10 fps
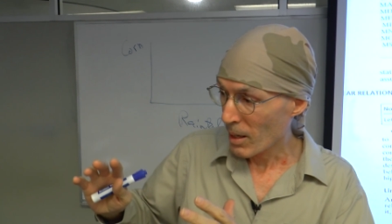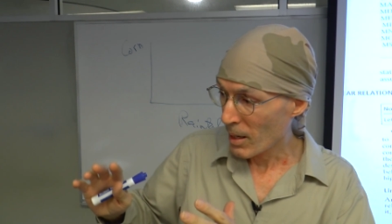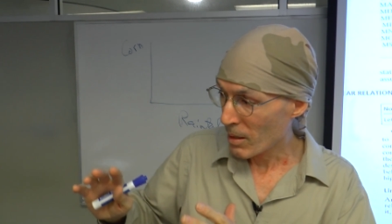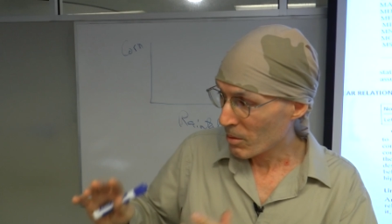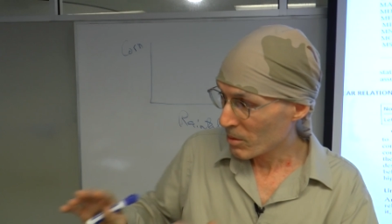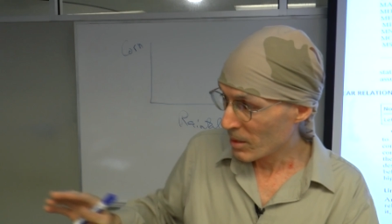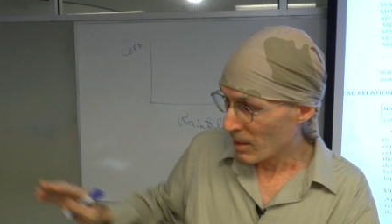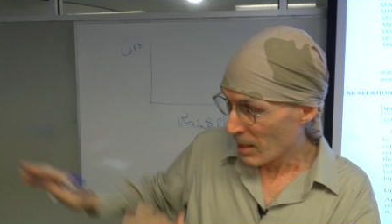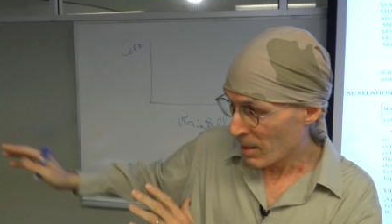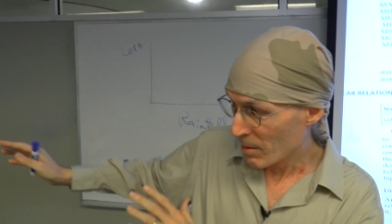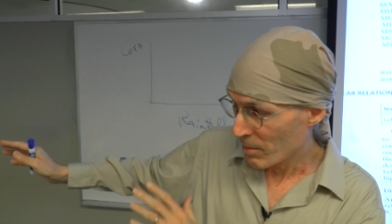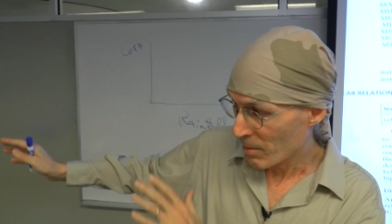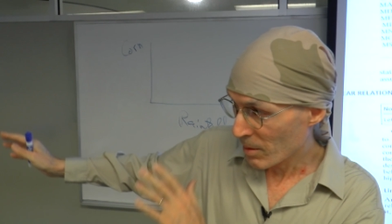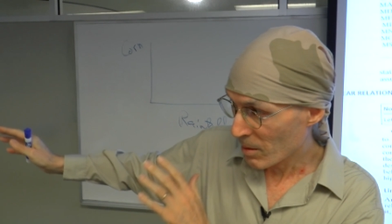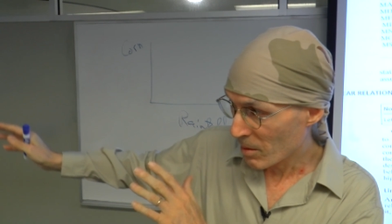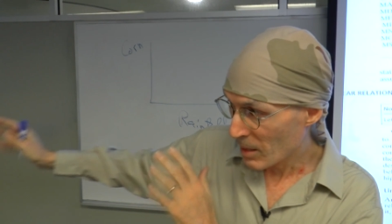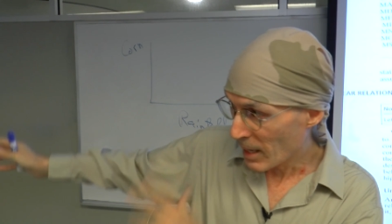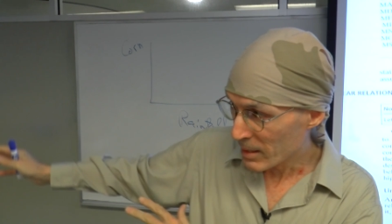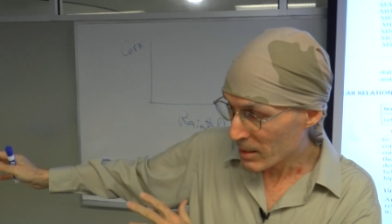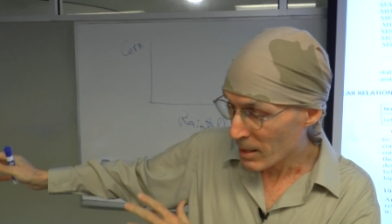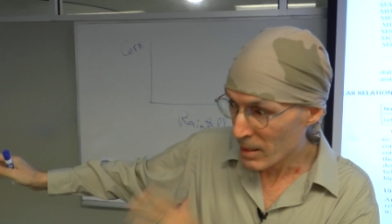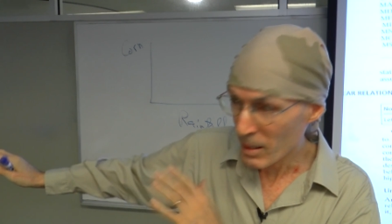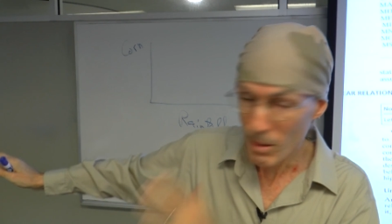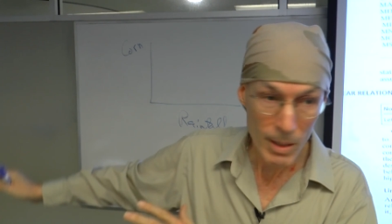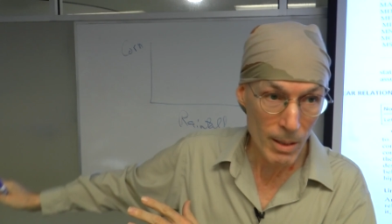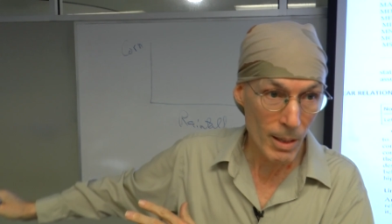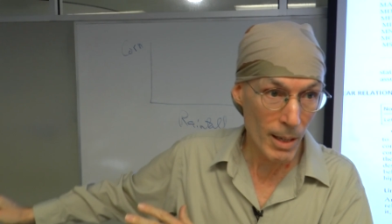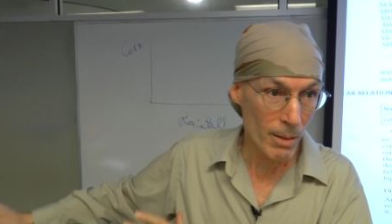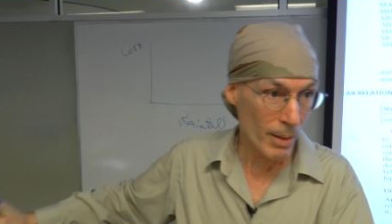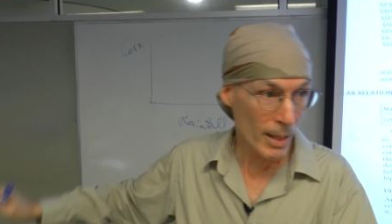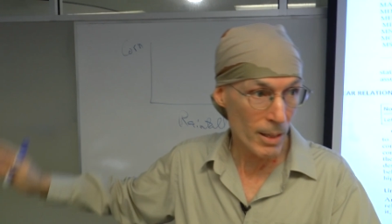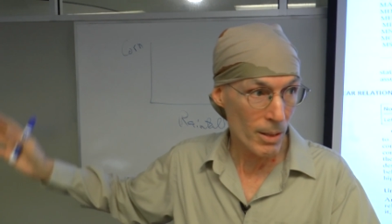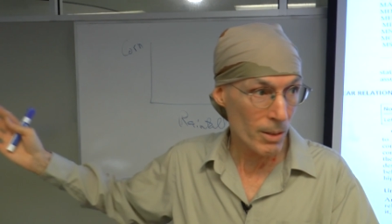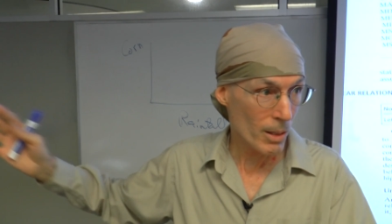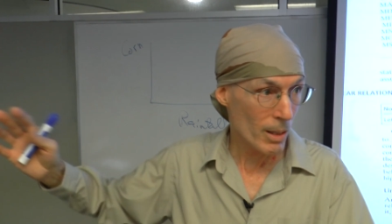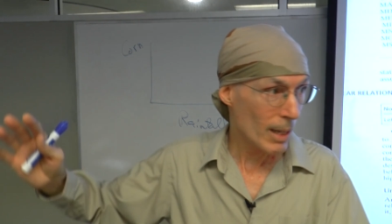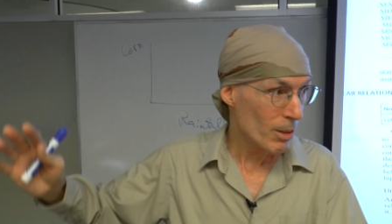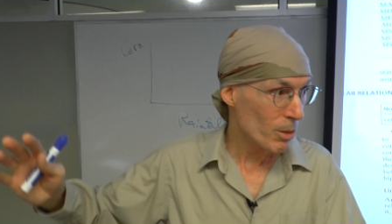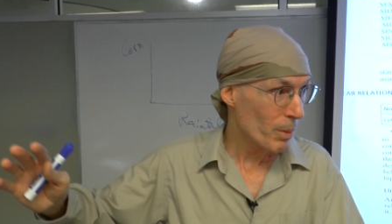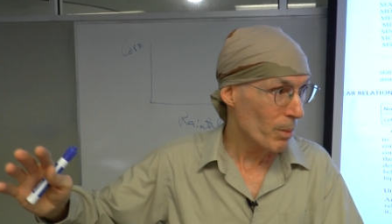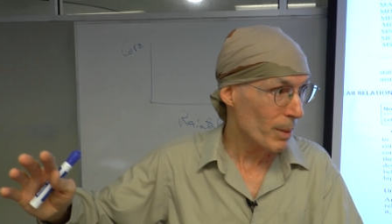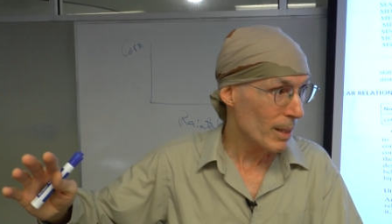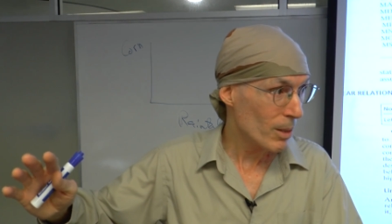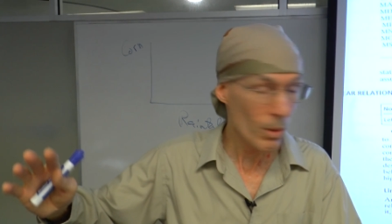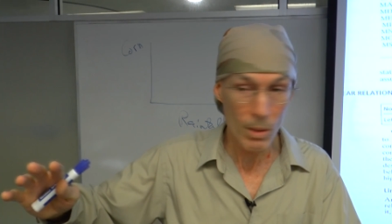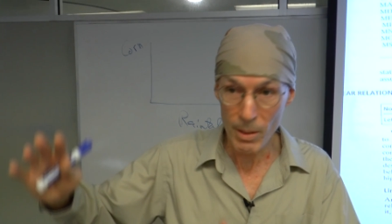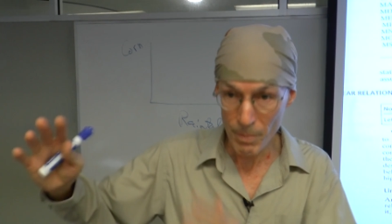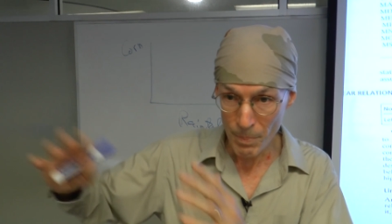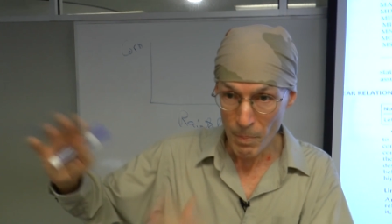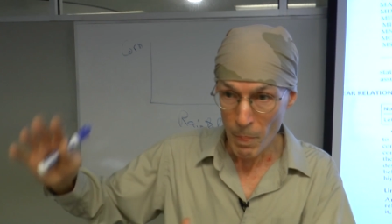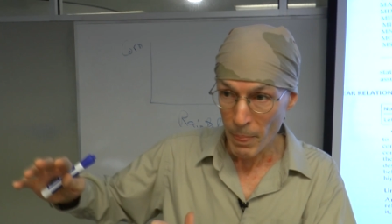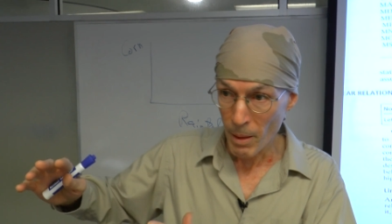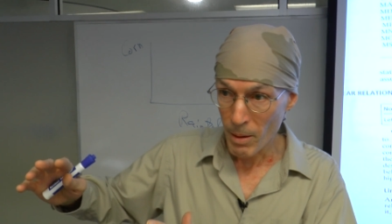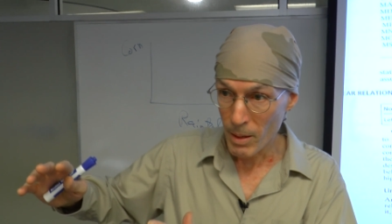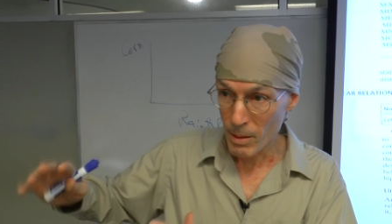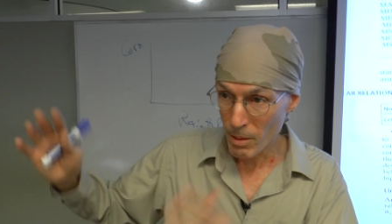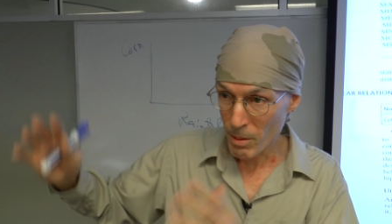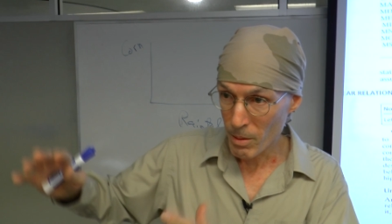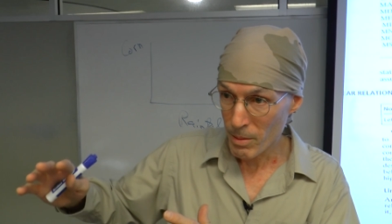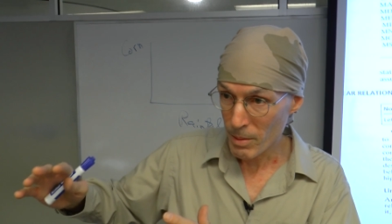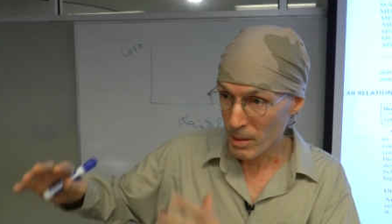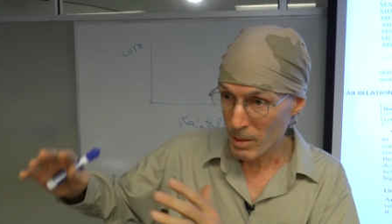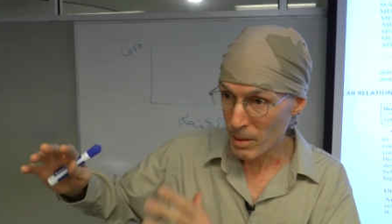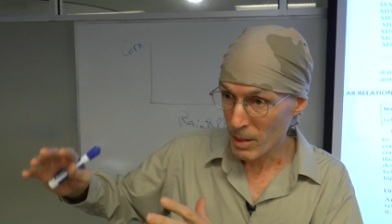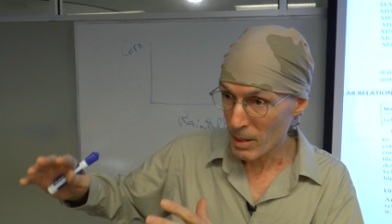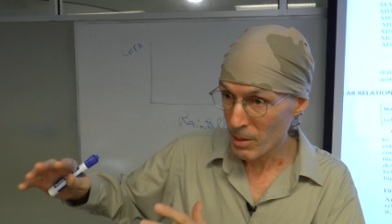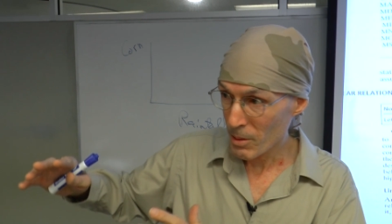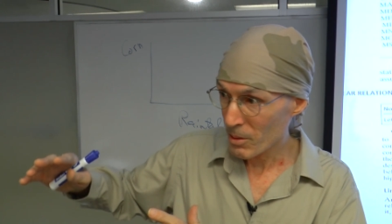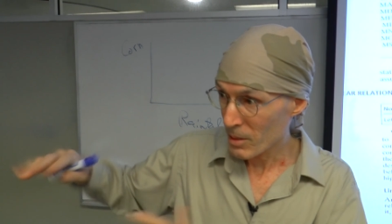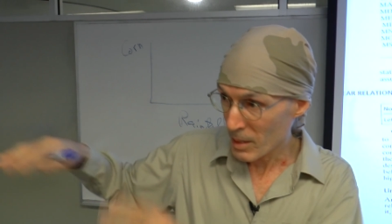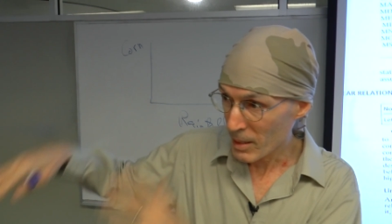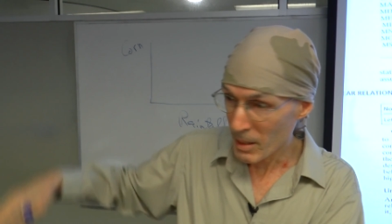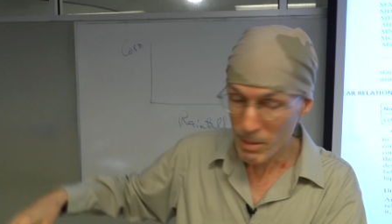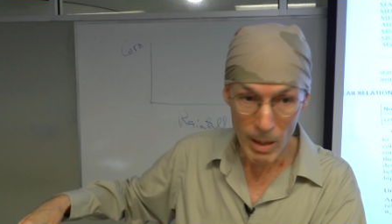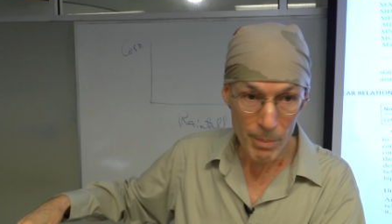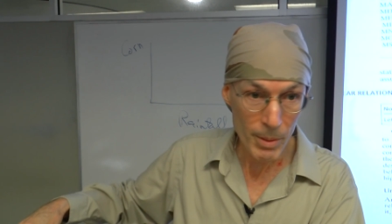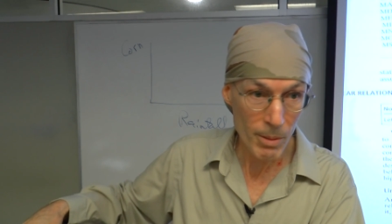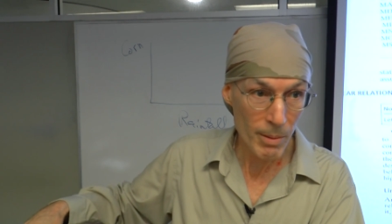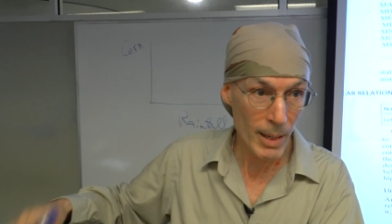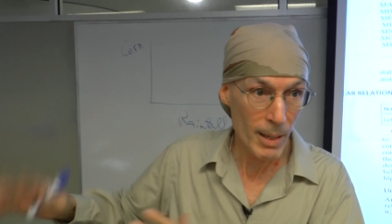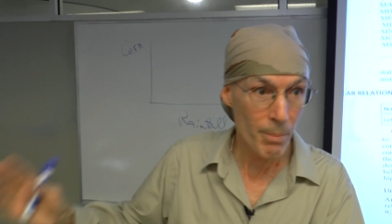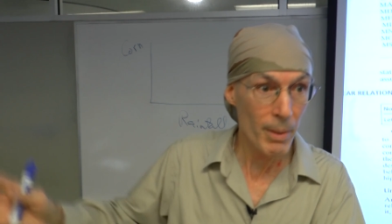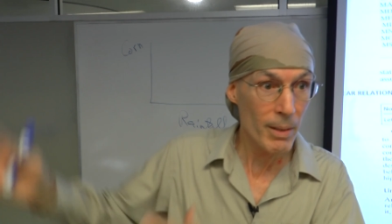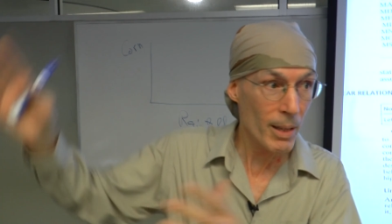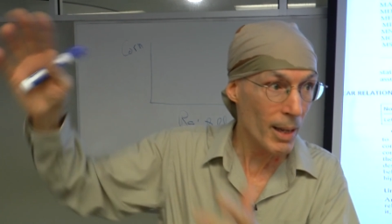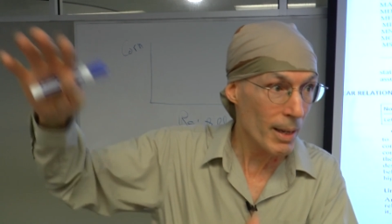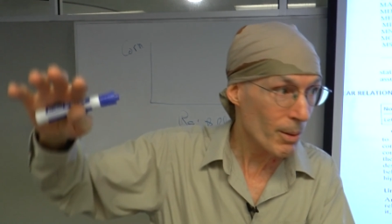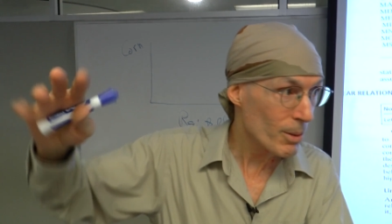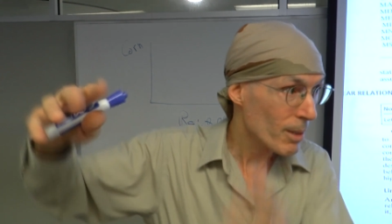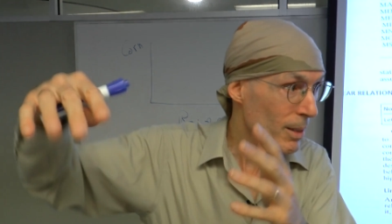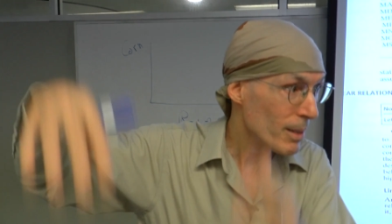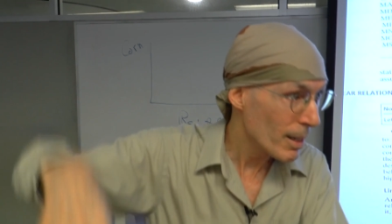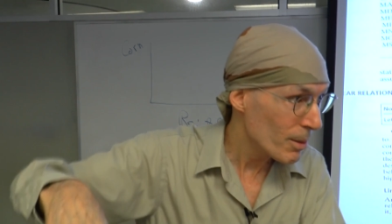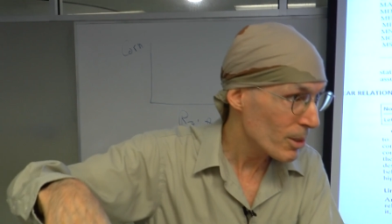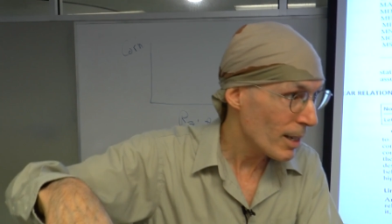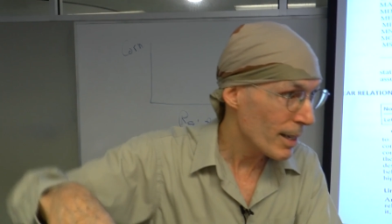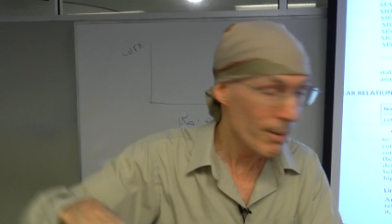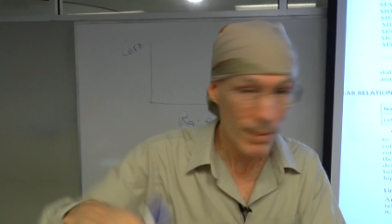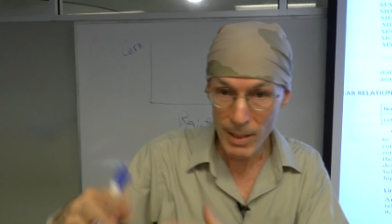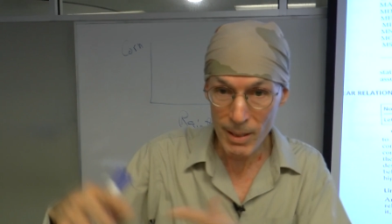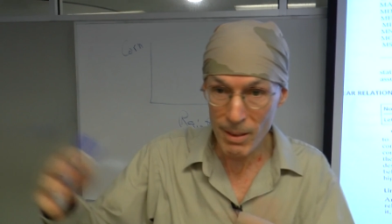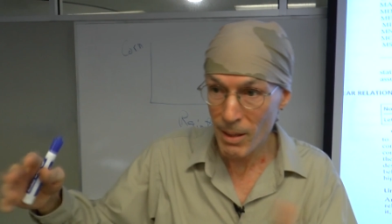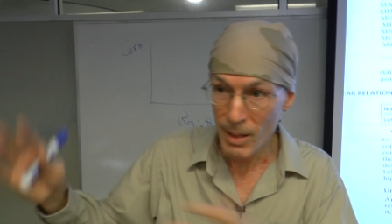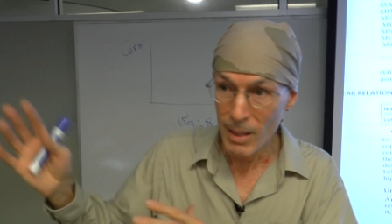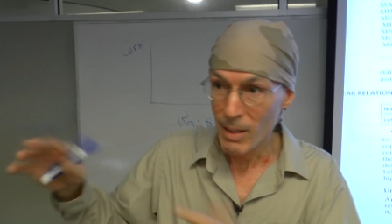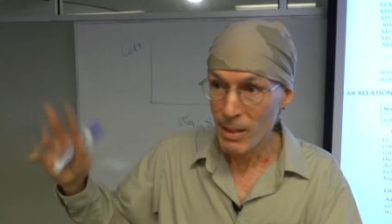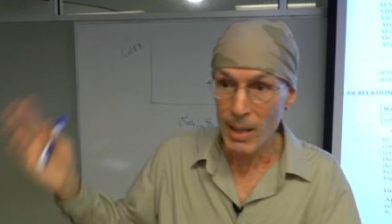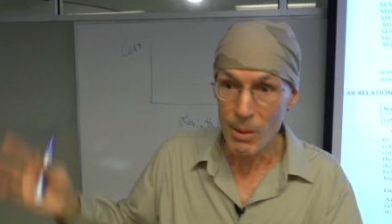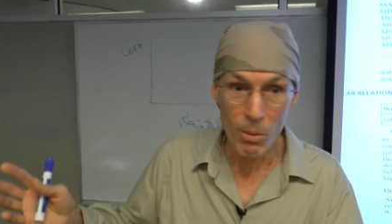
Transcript: acres that are on that side of the hill get a lot of rain because the clouds bump into the hills, and then they drop their rain. But the acres on the other side of the hill, they